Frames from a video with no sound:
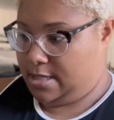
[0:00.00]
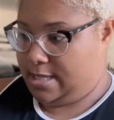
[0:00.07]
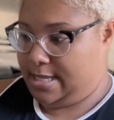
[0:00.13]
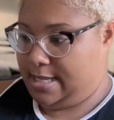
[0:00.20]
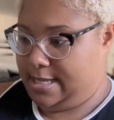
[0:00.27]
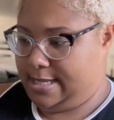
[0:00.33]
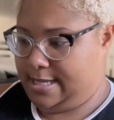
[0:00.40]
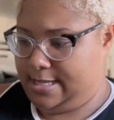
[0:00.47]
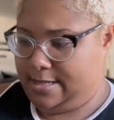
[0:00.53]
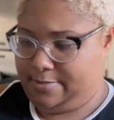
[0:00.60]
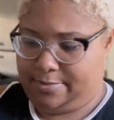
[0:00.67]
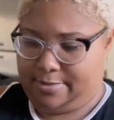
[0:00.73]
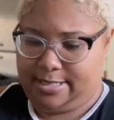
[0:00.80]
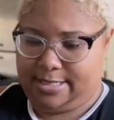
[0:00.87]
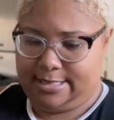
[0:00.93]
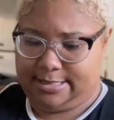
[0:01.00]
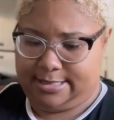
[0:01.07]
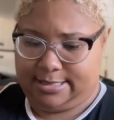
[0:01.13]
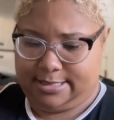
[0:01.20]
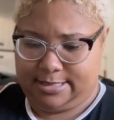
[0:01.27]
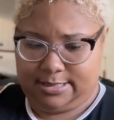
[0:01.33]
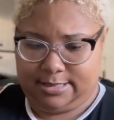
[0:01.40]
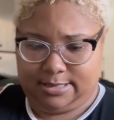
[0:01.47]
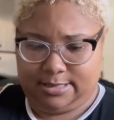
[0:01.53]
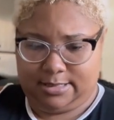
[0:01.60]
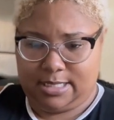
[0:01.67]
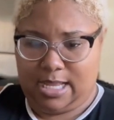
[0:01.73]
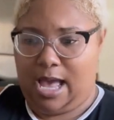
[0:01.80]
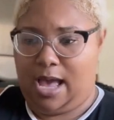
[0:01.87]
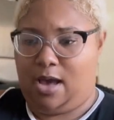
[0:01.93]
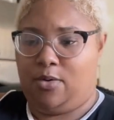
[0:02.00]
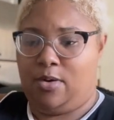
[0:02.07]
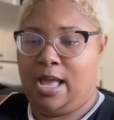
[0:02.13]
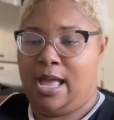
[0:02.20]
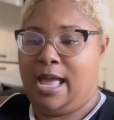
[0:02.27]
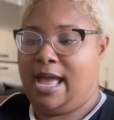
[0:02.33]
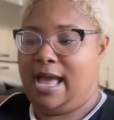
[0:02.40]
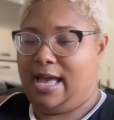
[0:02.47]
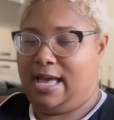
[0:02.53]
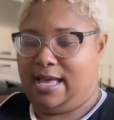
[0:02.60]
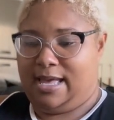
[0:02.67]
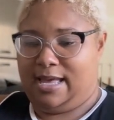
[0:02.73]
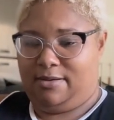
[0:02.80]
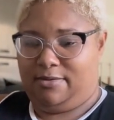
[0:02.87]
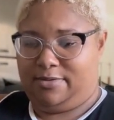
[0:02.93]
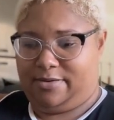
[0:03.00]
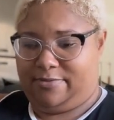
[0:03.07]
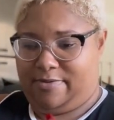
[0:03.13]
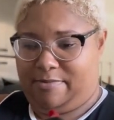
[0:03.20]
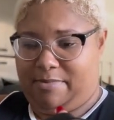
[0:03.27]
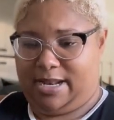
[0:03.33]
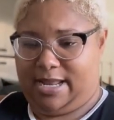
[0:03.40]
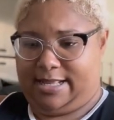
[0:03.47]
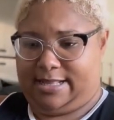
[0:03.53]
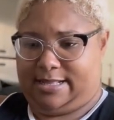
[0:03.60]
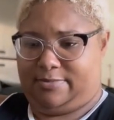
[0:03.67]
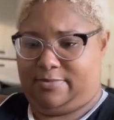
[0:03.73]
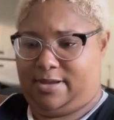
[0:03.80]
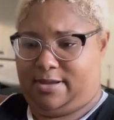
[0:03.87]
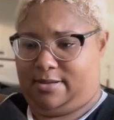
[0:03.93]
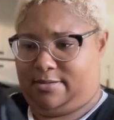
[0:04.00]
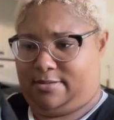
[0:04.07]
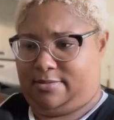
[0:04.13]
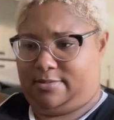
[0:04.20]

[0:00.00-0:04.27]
And what is this? Oh, I don't know if I'm gonna like, well,